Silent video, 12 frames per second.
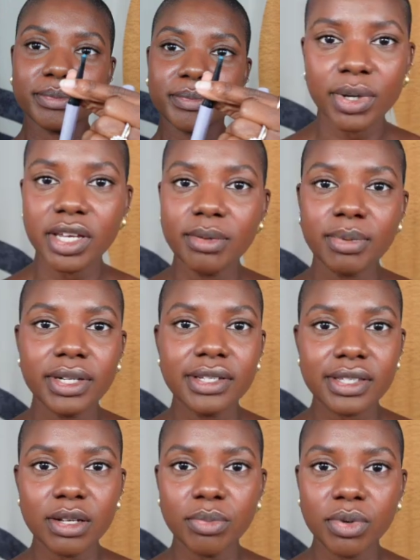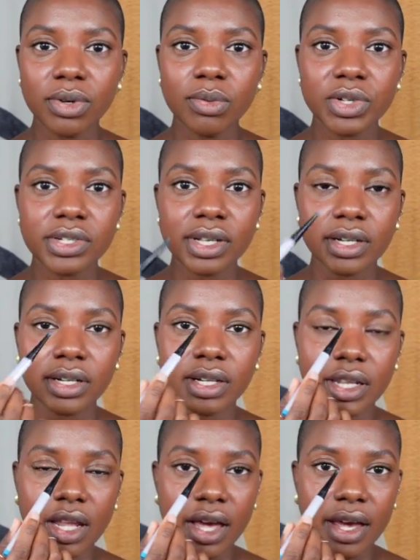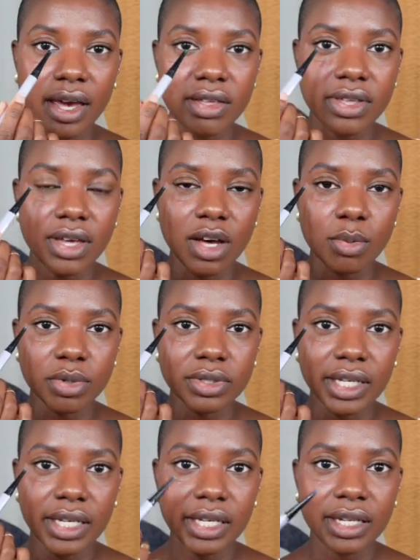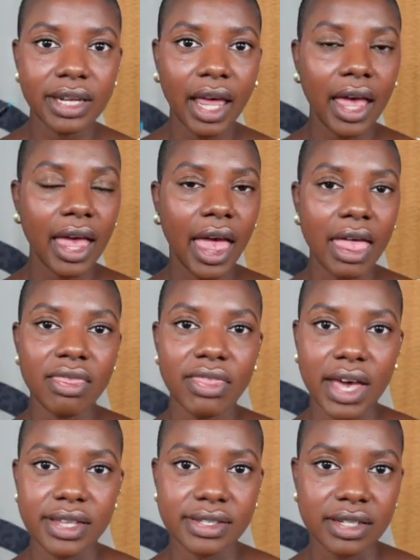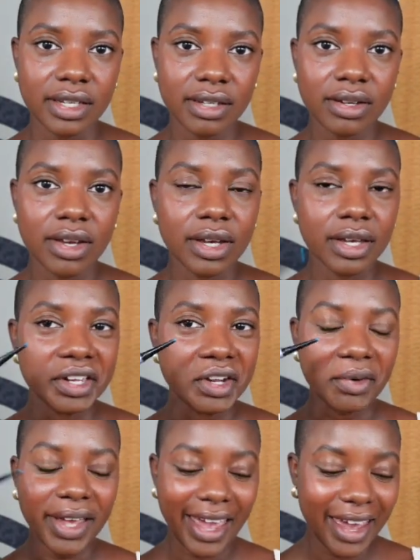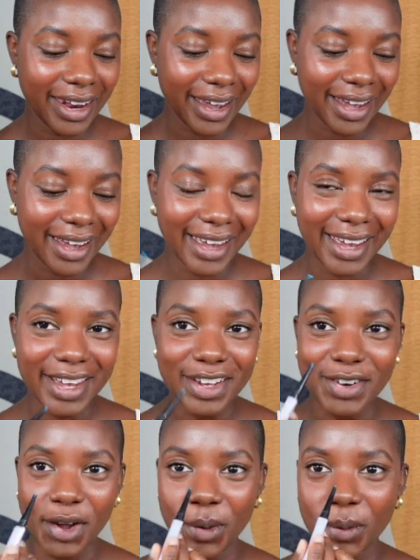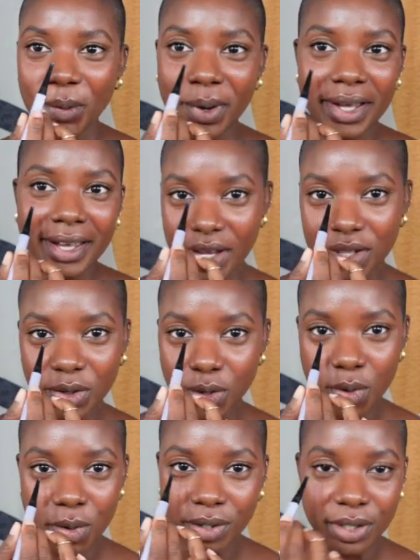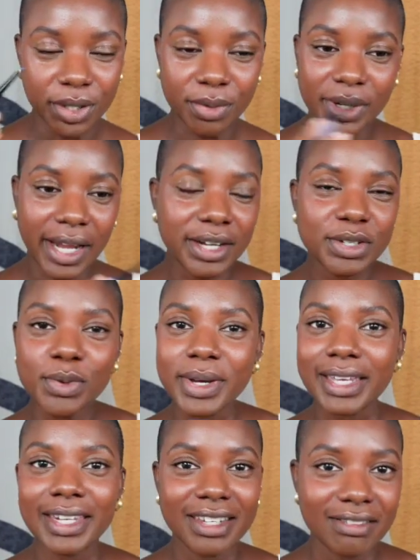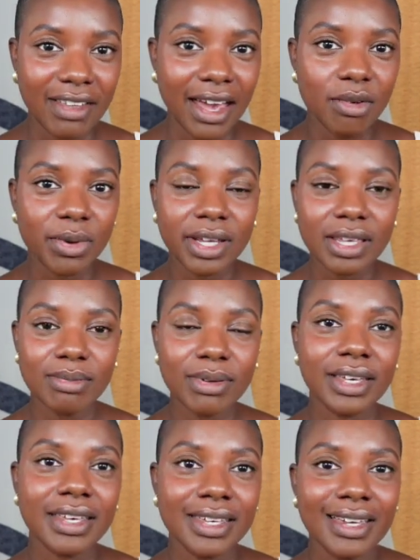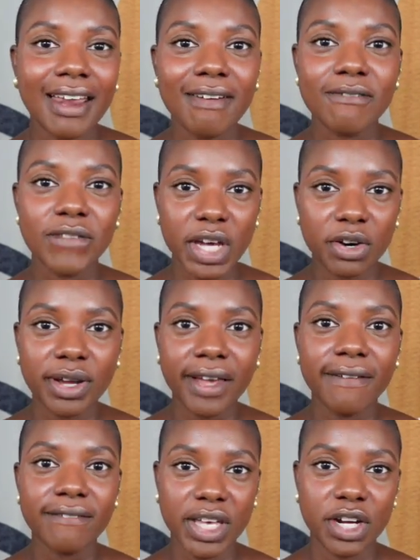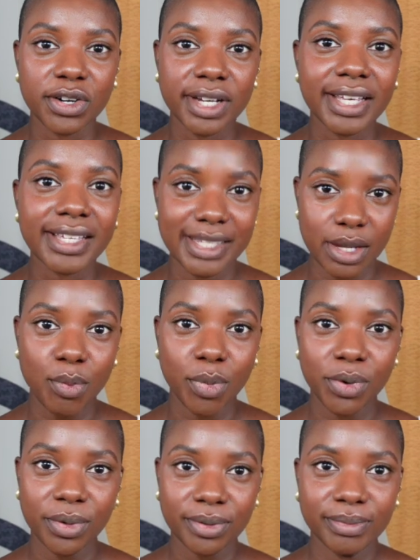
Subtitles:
We're keeping it simple. We're just gonna line the upper lid and that's it. No cat eye, no inner corner. We're not doing any of that. We're keeping it very, very simple.